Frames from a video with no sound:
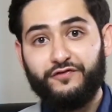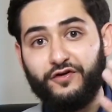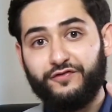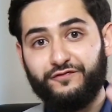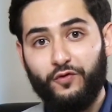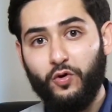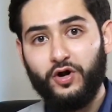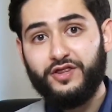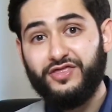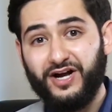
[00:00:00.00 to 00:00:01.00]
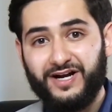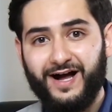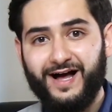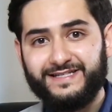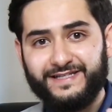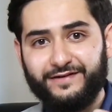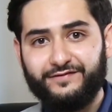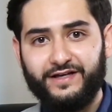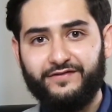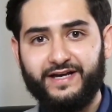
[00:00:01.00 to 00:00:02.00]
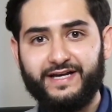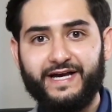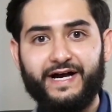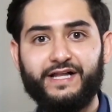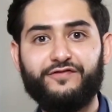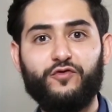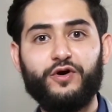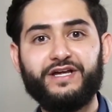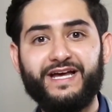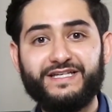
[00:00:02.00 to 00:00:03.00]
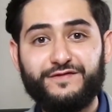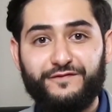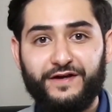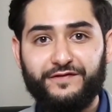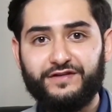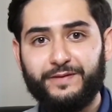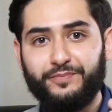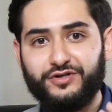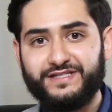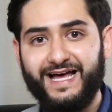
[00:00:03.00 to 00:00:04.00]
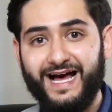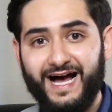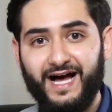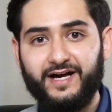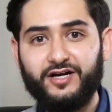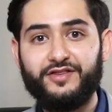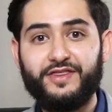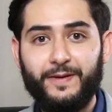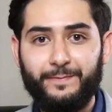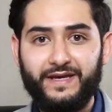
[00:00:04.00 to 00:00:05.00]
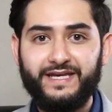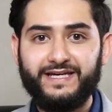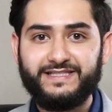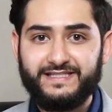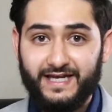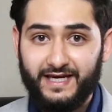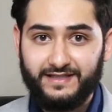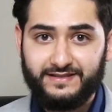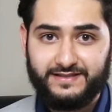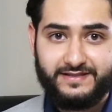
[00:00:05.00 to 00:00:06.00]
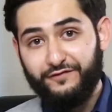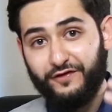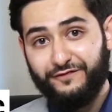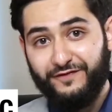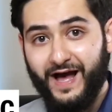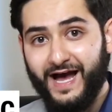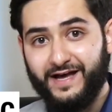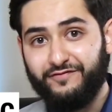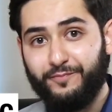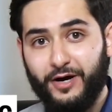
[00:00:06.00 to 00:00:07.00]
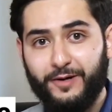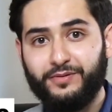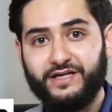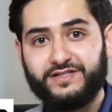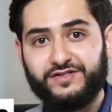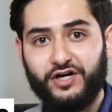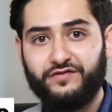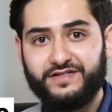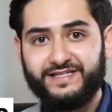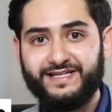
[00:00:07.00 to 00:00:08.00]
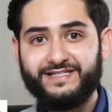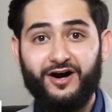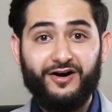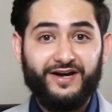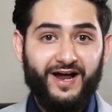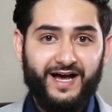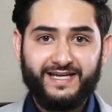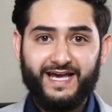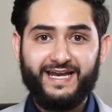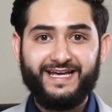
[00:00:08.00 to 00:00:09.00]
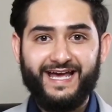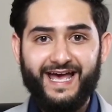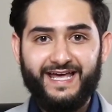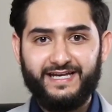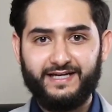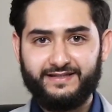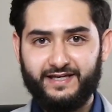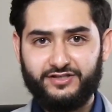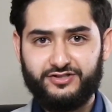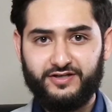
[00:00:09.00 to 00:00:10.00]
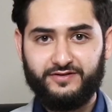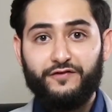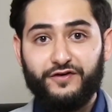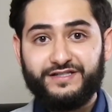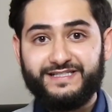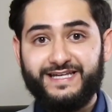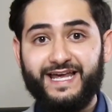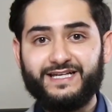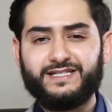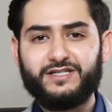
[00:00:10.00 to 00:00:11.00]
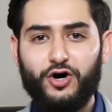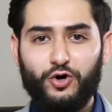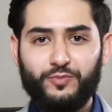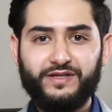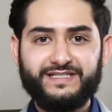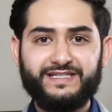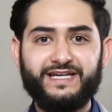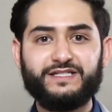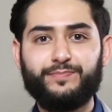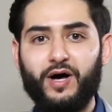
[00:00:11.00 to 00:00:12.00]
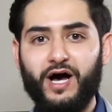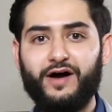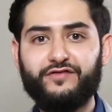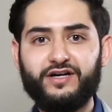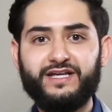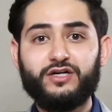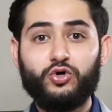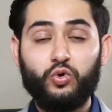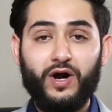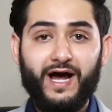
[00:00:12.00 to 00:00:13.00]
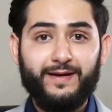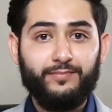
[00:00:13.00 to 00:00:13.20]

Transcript: For four, the cost of living in California is 50% higher than the median states. For five, public services are not getting any attention. For six, homelessness, poverty, crime,